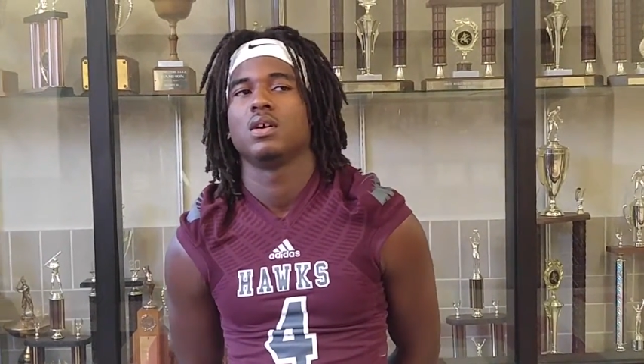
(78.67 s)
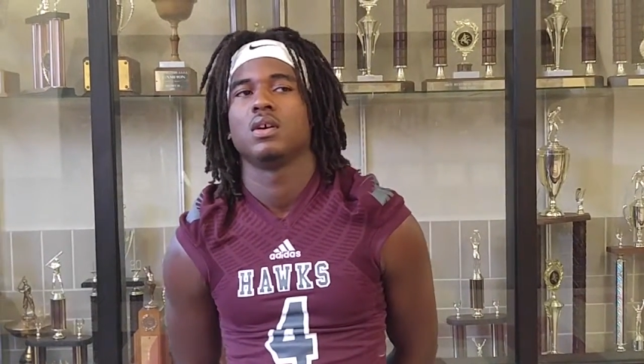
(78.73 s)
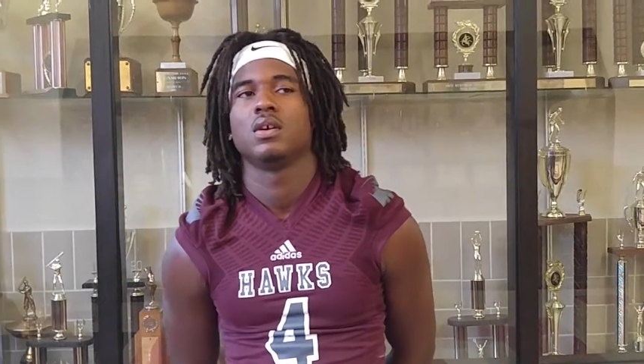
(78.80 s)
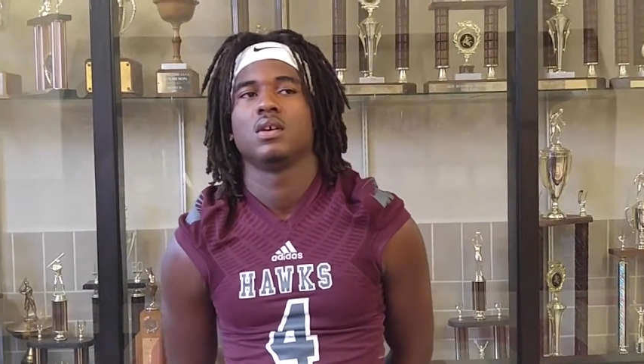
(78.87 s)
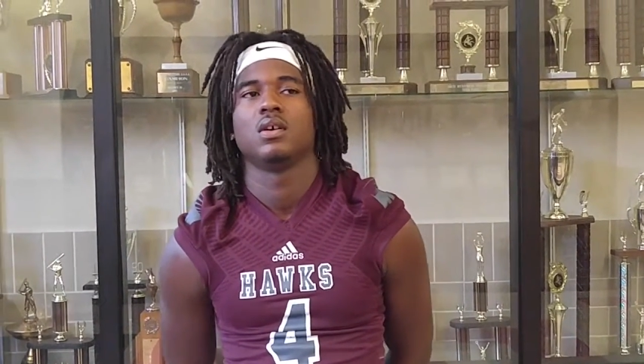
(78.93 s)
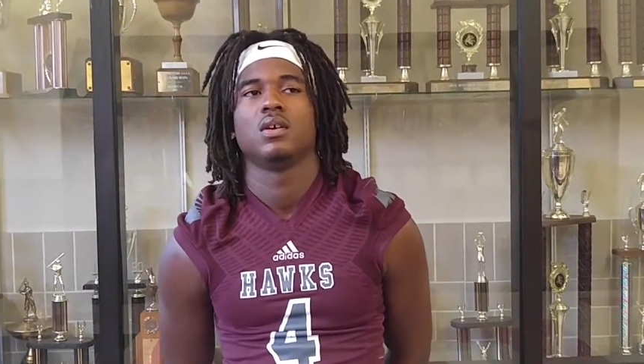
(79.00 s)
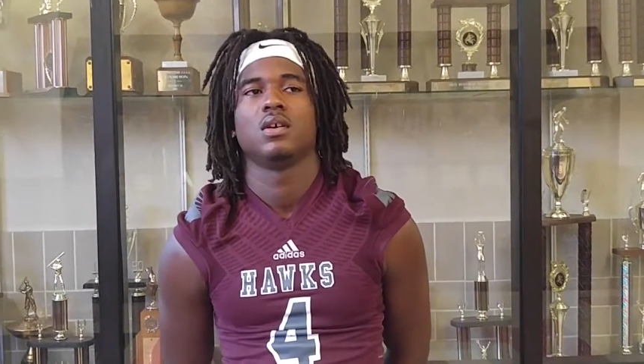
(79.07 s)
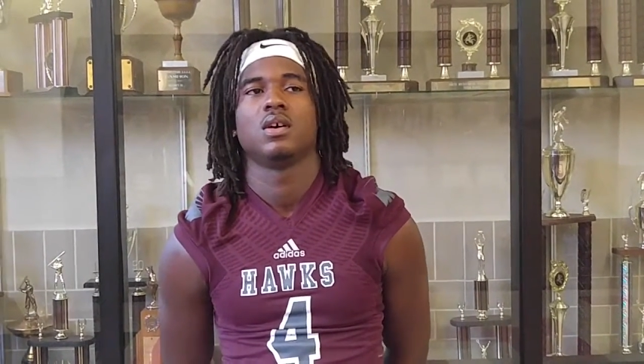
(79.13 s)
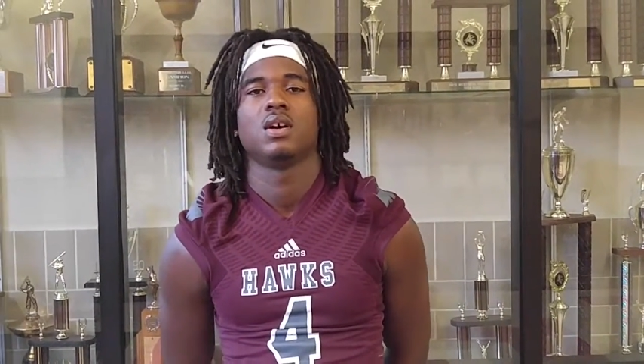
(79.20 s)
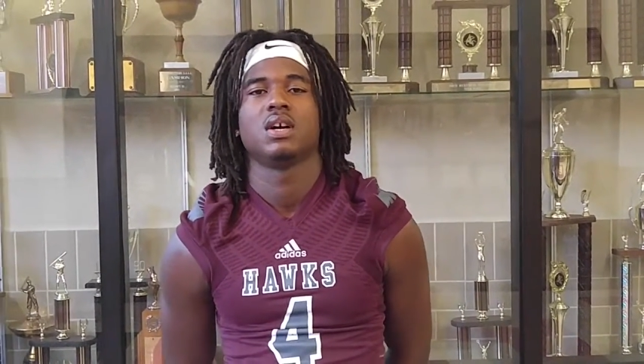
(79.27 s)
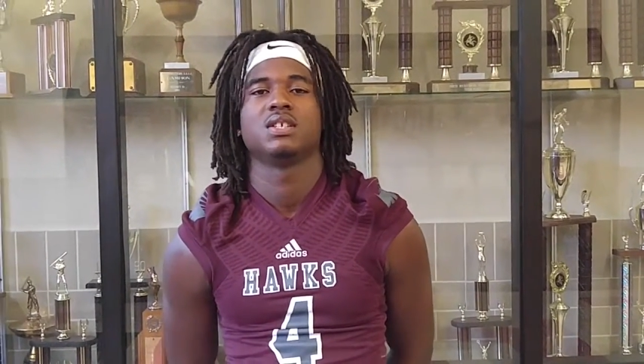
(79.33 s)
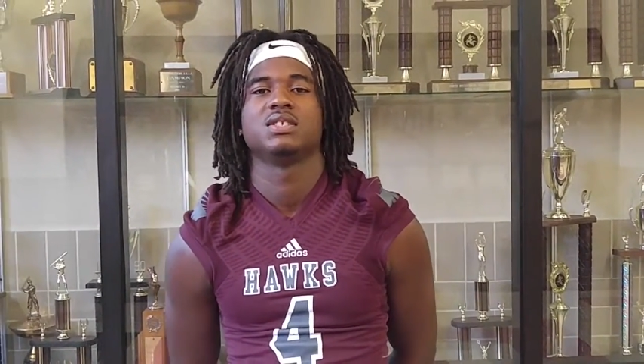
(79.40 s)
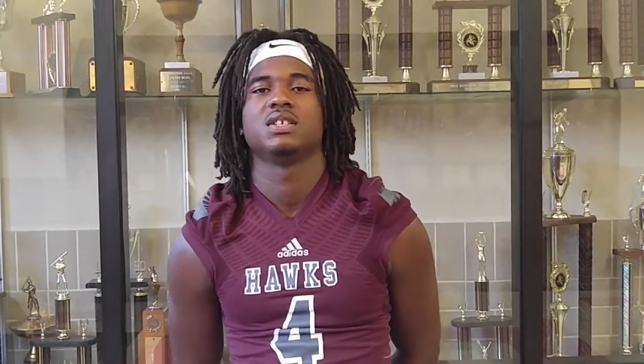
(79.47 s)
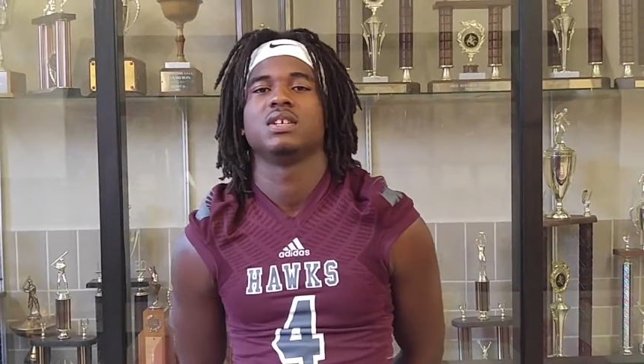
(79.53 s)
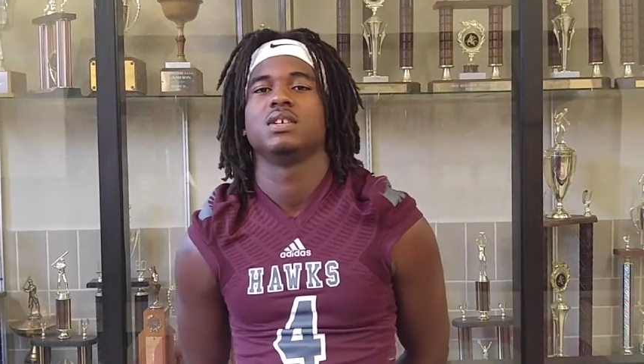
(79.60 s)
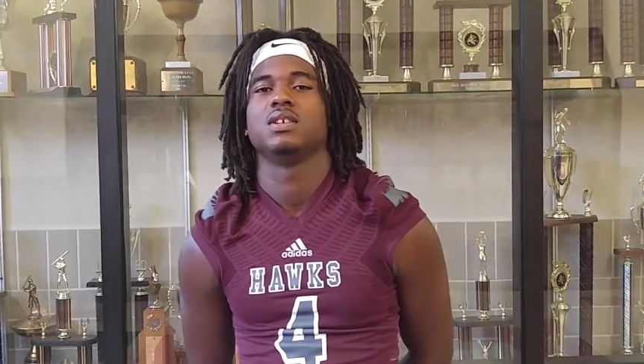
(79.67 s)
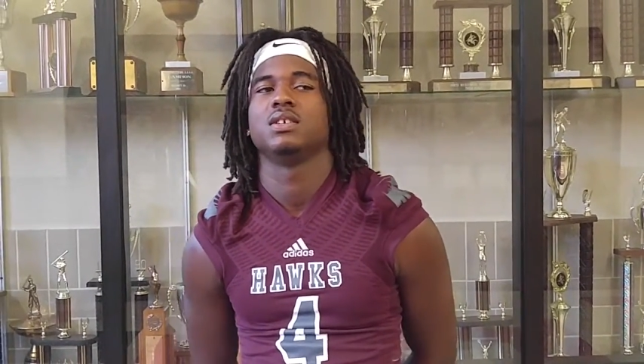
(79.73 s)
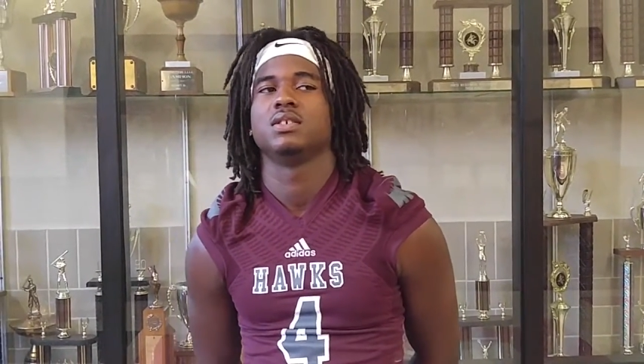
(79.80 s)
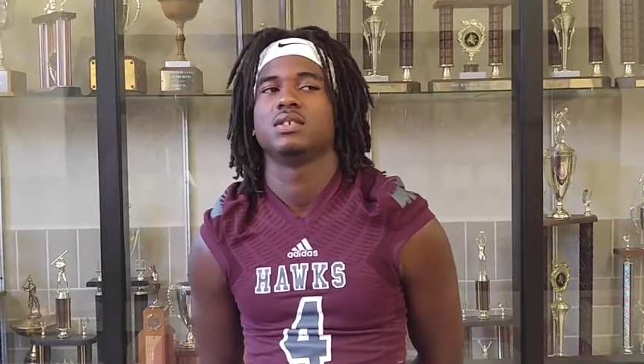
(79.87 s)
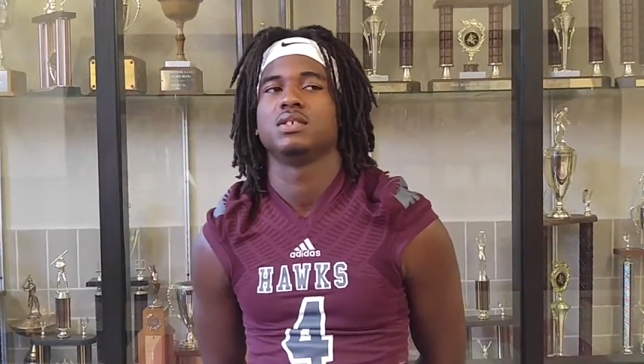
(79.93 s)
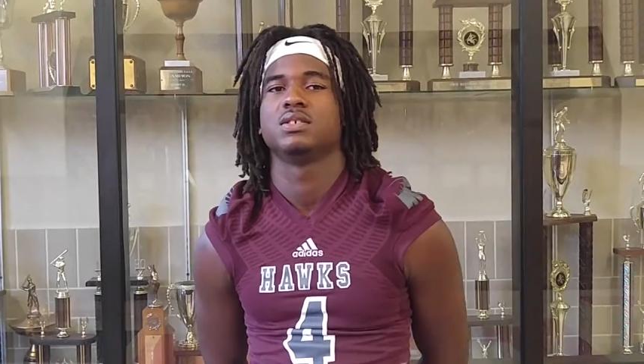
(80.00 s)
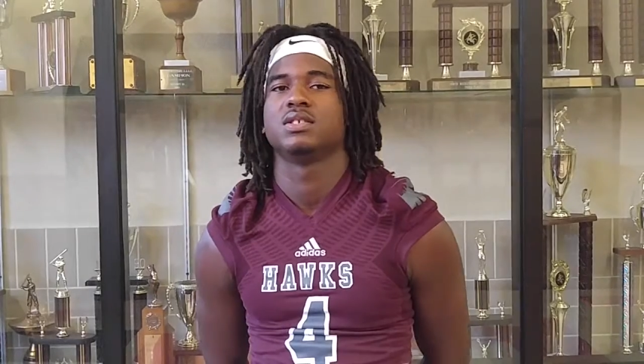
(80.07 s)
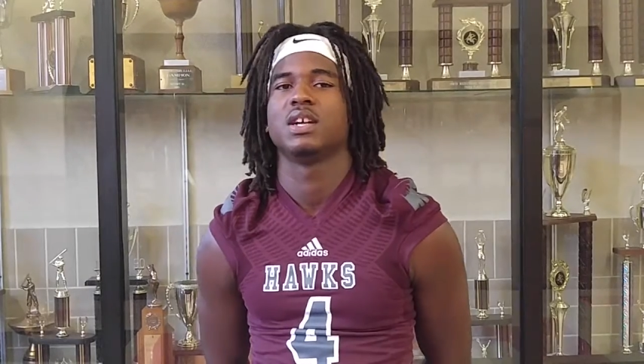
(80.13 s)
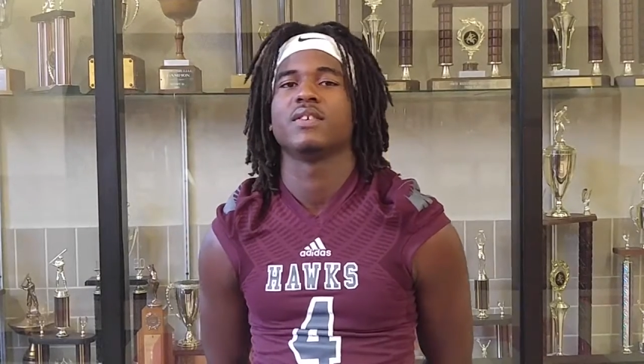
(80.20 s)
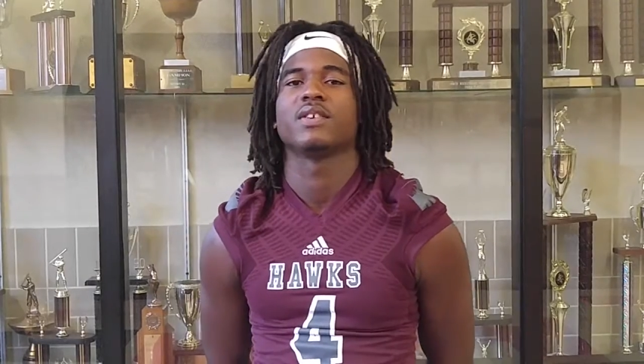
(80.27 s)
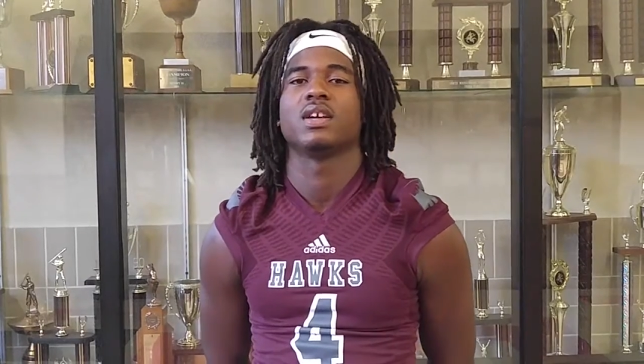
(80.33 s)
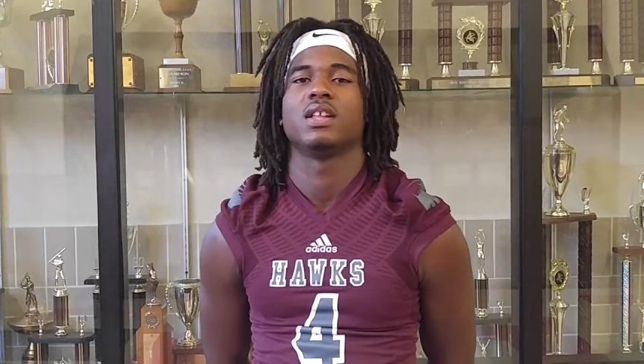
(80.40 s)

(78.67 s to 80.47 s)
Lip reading: I'd say South